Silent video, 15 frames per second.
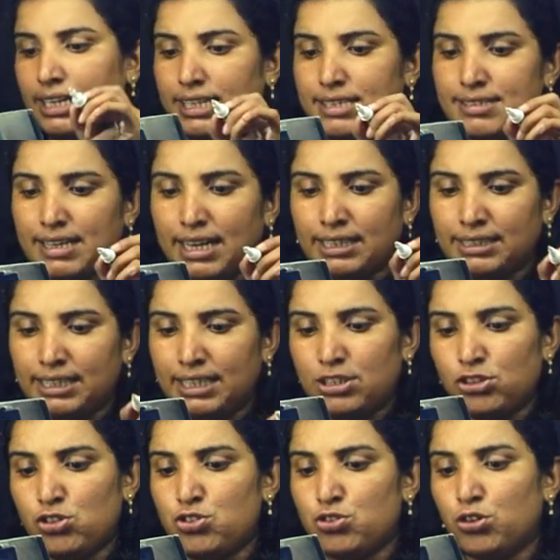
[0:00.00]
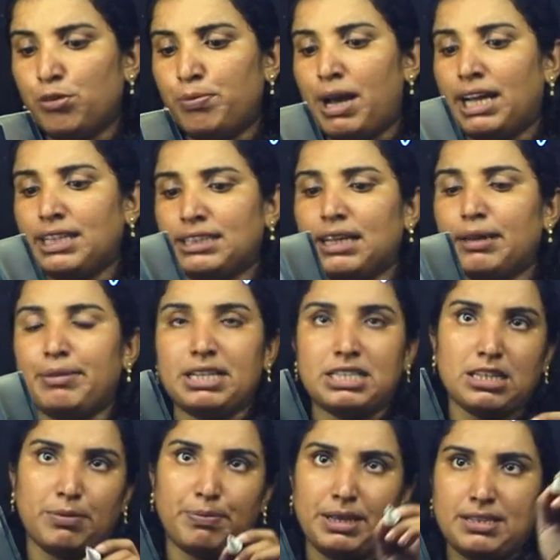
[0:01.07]
is cut into 2 by 3
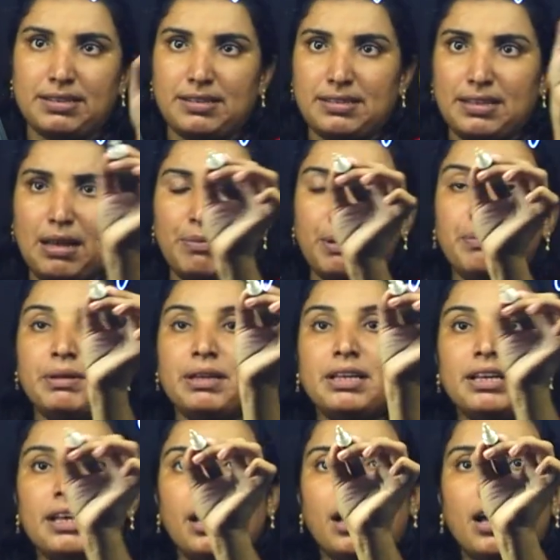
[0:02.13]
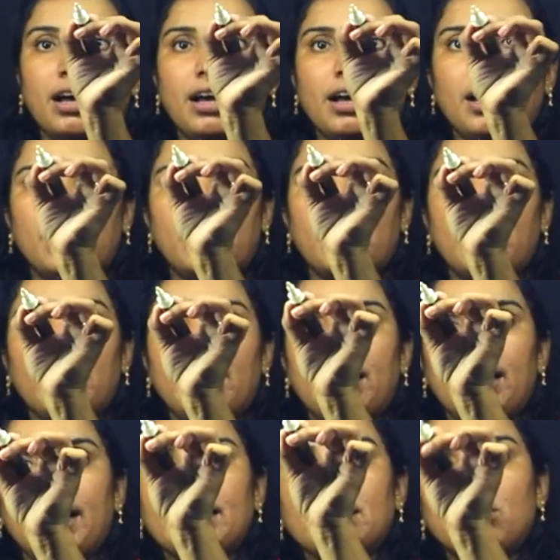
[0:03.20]
meter pieces. Now,
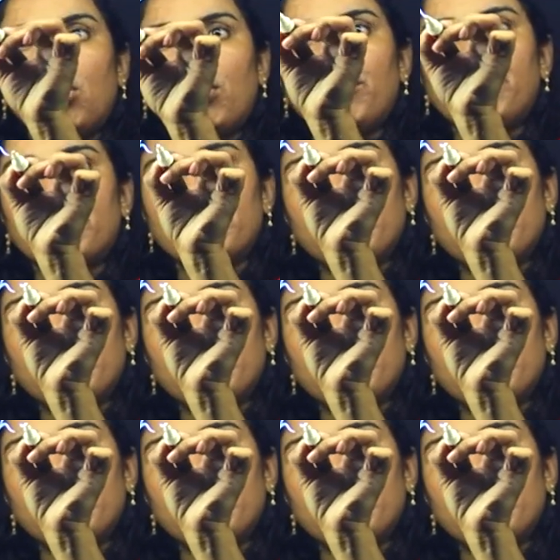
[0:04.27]
length of